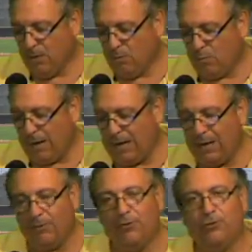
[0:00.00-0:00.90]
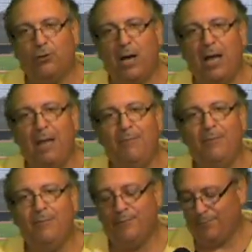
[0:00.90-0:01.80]
While the Tribe,
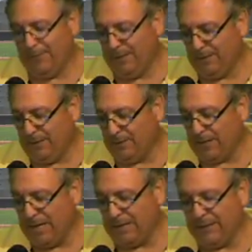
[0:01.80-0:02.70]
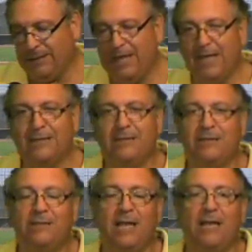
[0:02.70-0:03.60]
they're down in
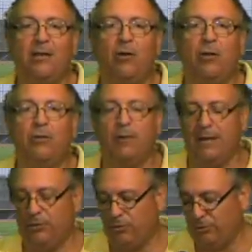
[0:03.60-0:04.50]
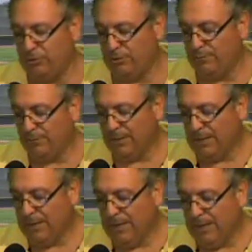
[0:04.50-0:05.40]
Texas taking on the Rangers.
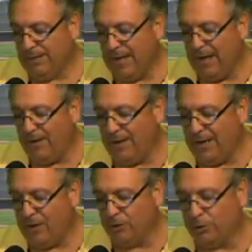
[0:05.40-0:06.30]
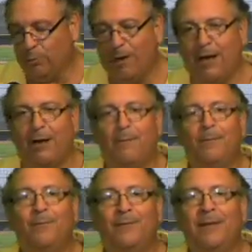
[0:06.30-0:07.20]
Now elsewhere,
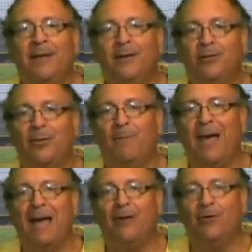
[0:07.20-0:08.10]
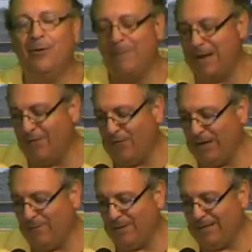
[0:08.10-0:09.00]
here's a battle in my
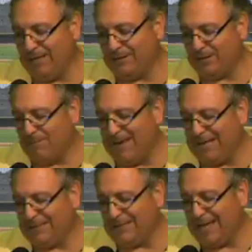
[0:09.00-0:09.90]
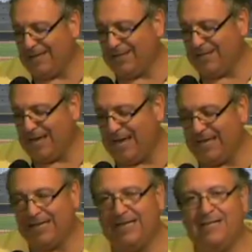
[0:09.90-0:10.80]
family. It's the Mets and the
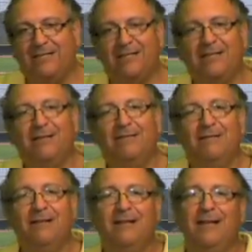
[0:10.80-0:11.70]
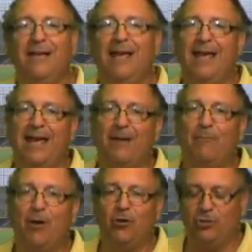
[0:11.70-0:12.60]
Yankees.
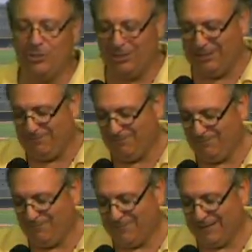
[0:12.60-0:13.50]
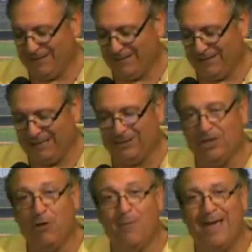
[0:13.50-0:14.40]
And personally, let's
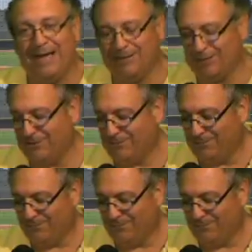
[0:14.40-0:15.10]
go Mets.